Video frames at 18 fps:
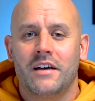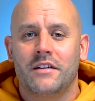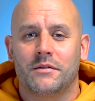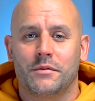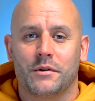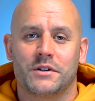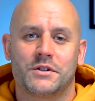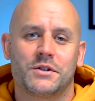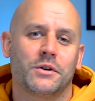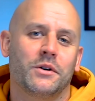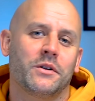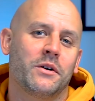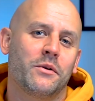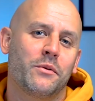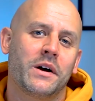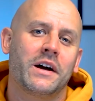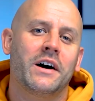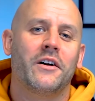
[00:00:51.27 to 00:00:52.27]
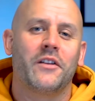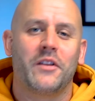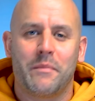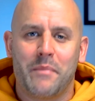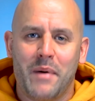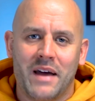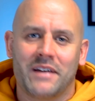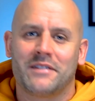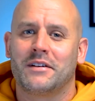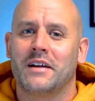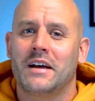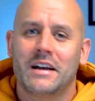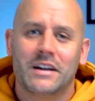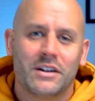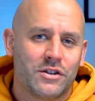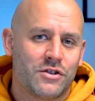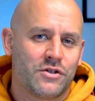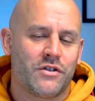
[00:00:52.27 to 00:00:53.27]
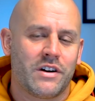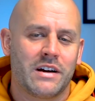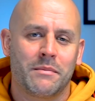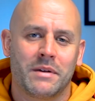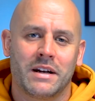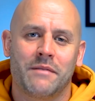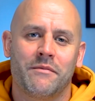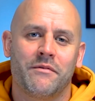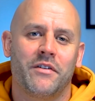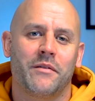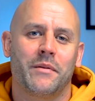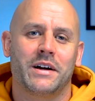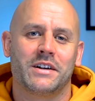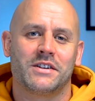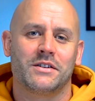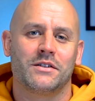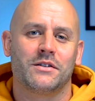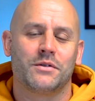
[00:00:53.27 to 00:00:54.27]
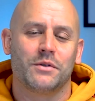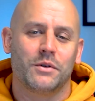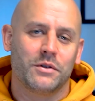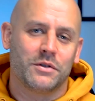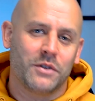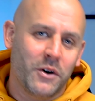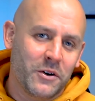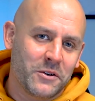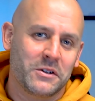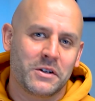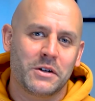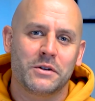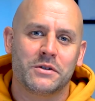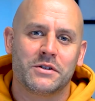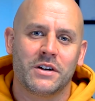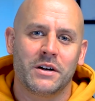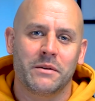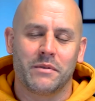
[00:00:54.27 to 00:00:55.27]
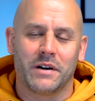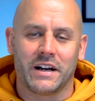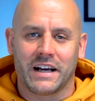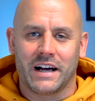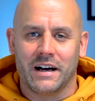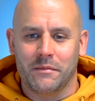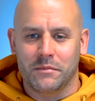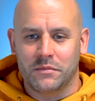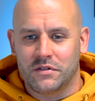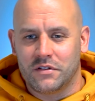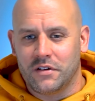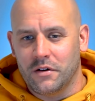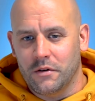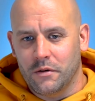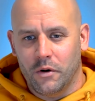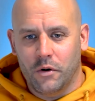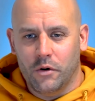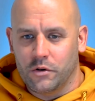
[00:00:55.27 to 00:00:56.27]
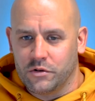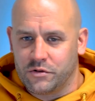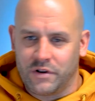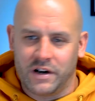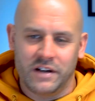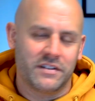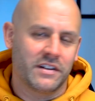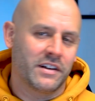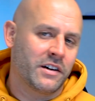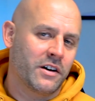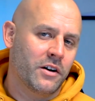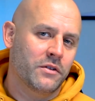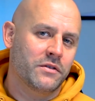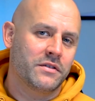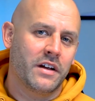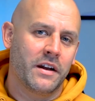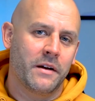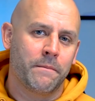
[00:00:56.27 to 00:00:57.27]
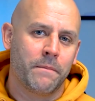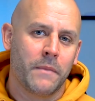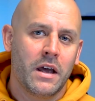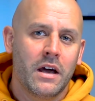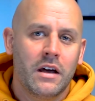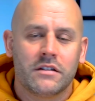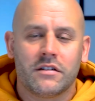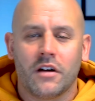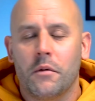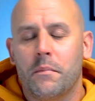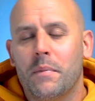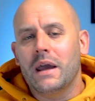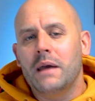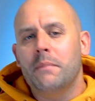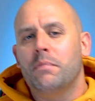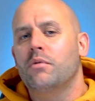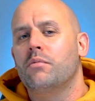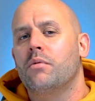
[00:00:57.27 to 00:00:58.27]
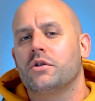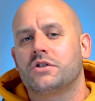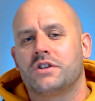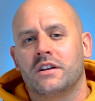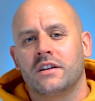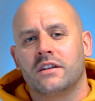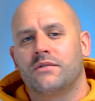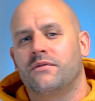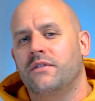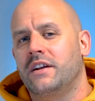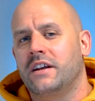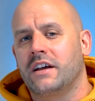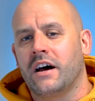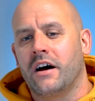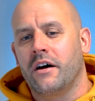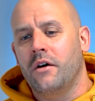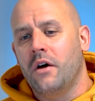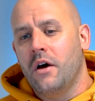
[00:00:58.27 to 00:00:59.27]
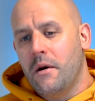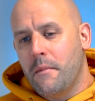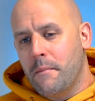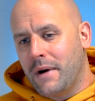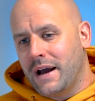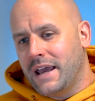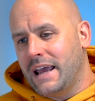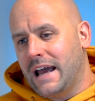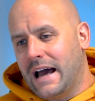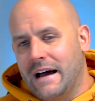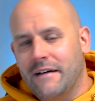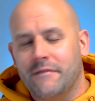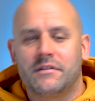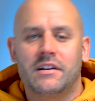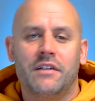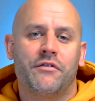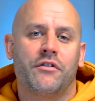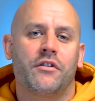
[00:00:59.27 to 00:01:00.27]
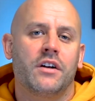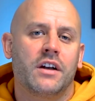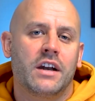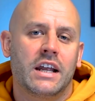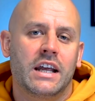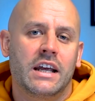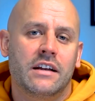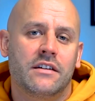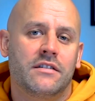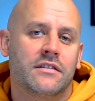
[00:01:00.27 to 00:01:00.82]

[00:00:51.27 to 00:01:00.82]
to ensure that we are the best streaming information source on YouTube when it comes to horse racing content. So people watching this video may have different needs,